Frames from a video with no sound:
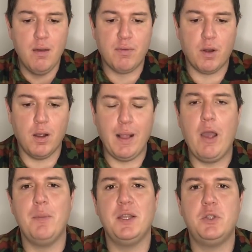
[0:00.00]
for
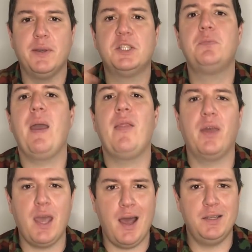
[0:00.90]
allowing me to expand
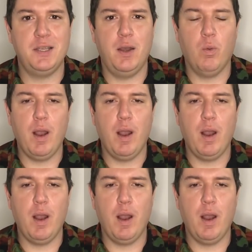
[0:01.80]
the content,